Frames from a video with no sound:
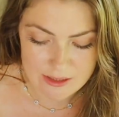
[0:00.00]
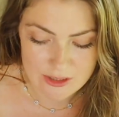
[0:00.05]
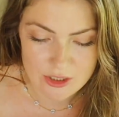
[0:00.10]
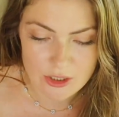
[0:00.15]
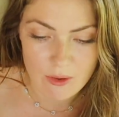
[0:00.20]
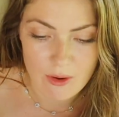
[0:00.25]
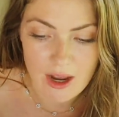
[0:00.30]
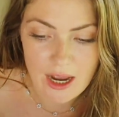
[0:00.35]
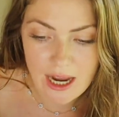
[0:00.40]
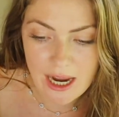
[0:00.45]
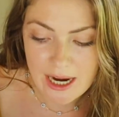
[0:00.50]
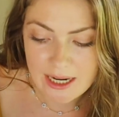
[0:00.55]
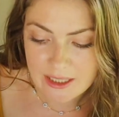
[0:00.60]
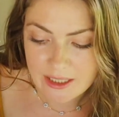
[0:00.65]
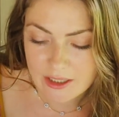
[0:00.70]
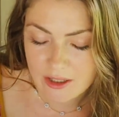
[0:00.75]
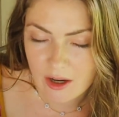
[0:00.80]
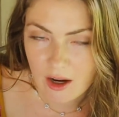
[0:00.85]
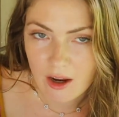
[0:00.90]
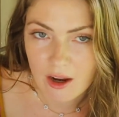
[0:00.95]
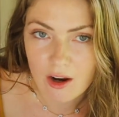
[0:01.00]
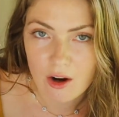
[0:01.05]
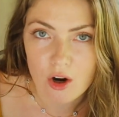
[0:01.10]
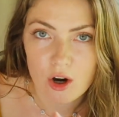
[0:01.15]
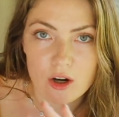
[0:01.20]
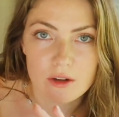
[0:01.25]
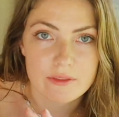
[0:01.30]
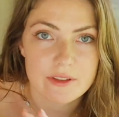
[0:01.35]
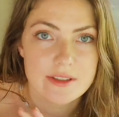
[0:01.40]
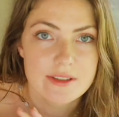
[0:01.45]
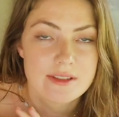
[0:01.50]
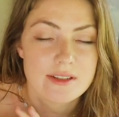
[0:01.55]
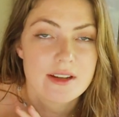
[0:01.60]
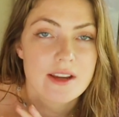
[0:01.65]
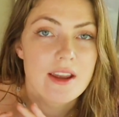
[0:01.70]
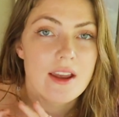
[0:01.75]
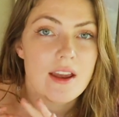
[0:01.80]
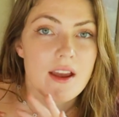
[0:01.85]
So I did not harvest